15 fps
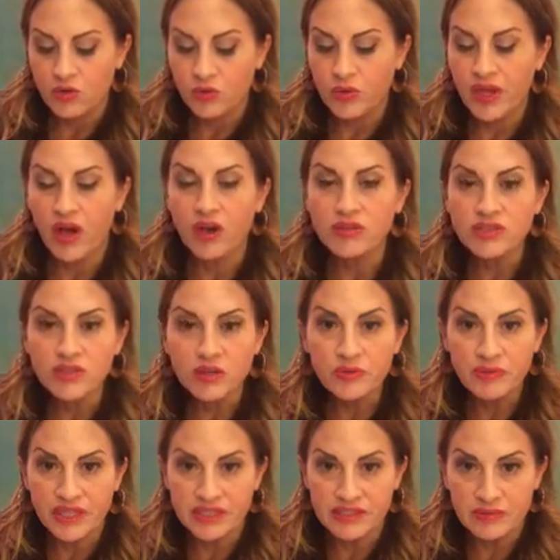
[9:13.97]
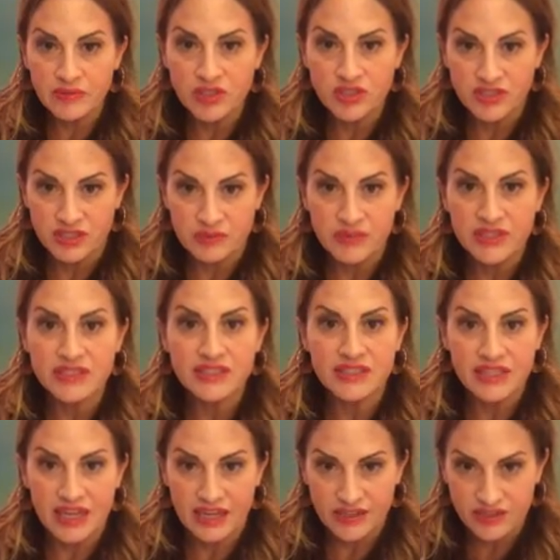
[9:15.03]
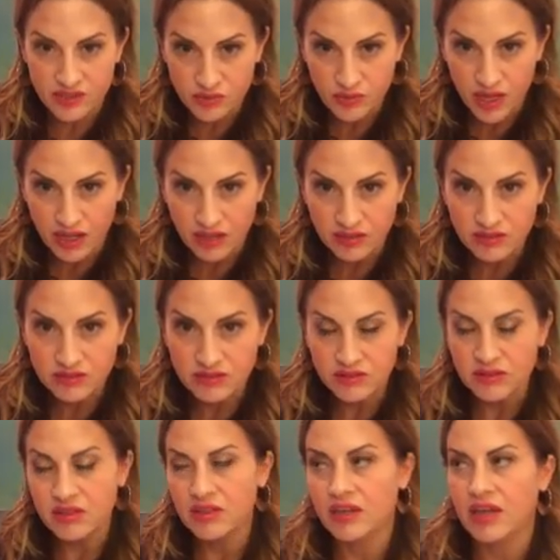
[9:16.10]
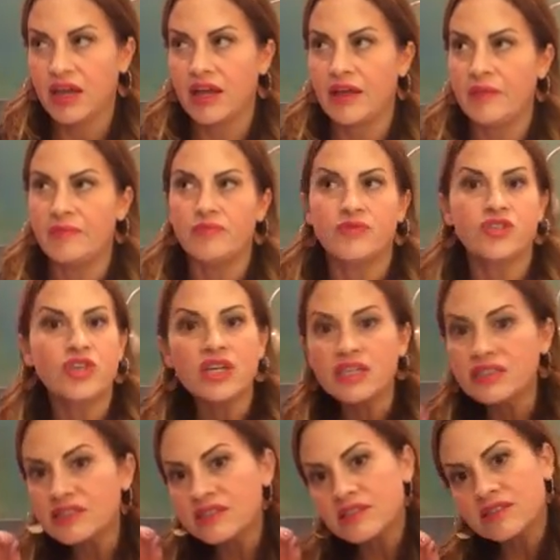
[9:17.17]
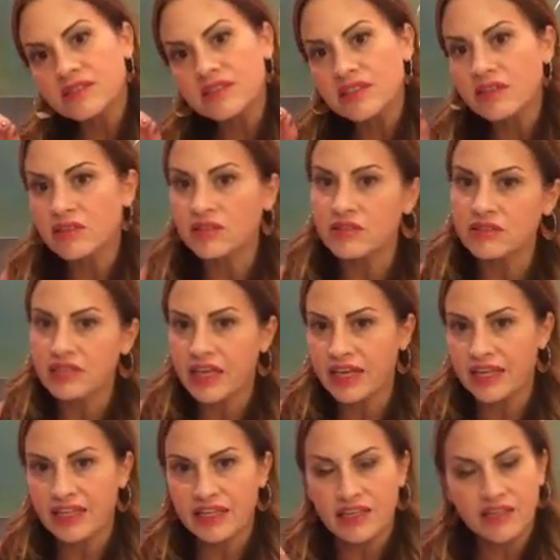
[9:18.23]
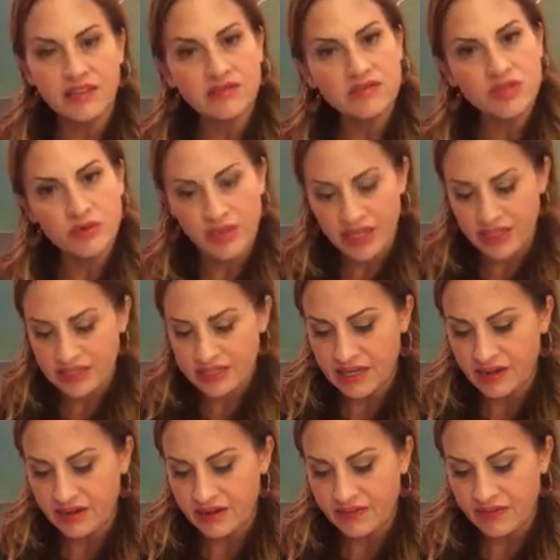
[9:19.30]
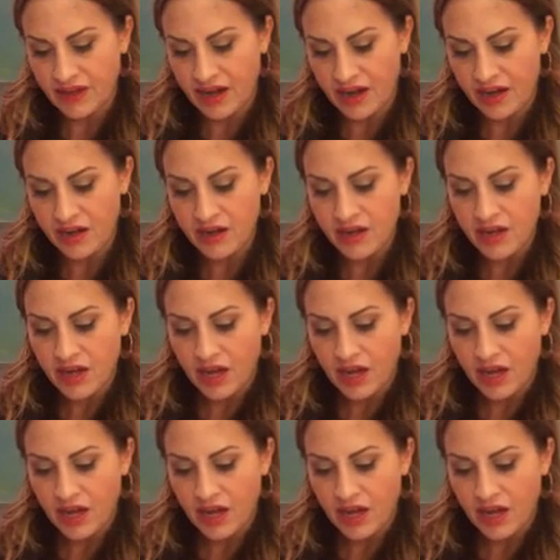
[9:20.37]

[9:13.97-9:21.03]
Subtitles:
we also made some adjustments to that as well. Just little tiny tweaks here and there.